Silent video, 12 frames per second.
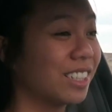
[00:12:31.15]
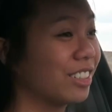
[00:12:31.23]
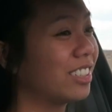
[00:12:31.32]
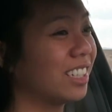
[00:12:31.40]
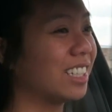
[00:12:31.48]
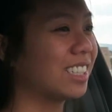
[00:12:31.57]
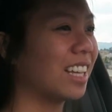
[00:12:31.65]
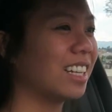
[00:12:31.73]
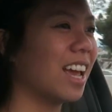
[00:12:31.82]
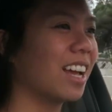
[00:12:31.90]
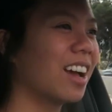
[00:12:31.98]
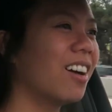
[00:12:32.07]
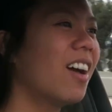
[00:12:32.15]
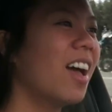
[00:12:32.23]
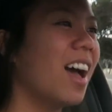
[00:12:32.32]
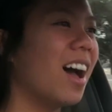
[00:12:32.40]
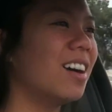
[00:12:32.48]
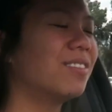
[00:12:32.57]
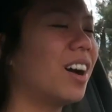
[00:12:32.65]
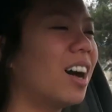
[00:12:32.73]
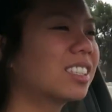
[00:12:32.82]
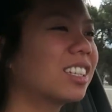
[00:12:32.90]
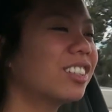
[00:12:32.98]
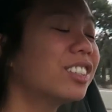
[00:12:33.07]
is UC San Diego, um, but
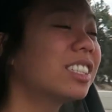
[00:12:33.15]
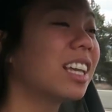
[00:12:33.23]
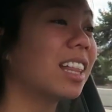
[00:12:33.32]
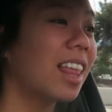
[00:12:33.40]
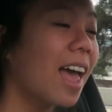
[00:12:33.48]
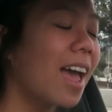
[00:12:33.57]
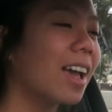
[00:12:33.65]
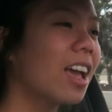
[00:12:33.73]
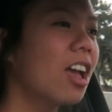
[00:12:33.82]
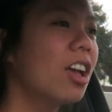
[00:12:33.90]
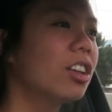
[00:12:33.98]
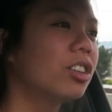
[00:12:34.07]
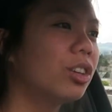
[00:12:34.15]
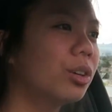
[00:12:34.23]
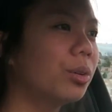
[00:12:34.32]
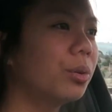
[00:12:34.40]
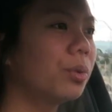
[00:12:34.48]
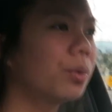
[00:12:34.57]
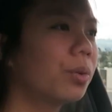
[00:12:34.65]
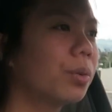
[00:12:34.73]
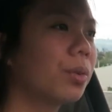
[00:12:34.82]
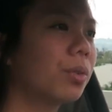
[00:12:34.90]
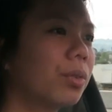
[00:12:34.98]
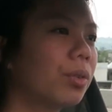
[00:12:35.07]
also UCLA, you
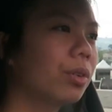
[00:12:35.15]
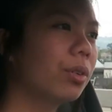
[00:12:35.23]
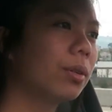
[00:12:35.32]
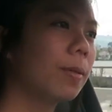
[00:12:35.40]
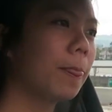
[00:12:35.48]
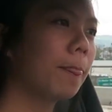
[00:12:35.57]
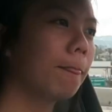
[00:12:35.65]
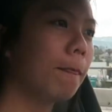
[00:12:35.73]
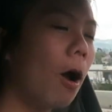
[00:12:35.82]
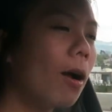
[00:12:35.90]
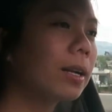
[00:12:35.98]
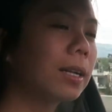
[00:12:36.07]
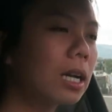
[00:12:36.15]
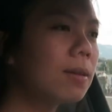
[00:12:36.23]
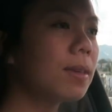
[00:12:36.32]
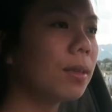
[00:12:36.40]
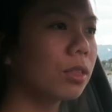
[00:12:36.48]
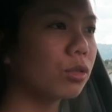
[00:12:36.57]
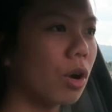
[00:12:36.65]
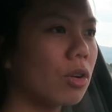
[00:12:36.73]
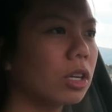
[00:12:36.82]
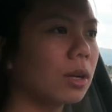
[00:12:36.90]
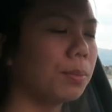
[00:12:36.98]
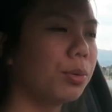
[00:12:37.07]
are gonna be
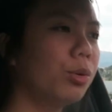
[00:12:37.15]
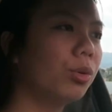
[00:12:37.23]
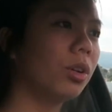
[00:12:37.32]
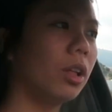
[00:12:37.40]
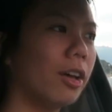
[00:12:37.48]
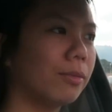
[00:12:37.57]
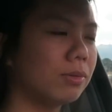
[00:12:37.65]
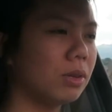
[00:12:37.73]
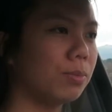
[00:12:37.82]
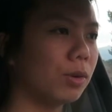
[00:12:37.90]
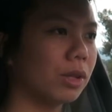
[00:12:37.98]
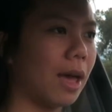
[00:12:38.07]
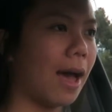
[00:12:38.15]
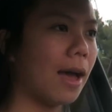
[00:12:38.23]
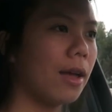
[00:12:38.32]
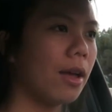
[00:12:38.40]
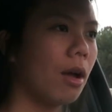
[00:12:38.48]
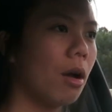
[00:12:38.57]
thrown in a pool of people that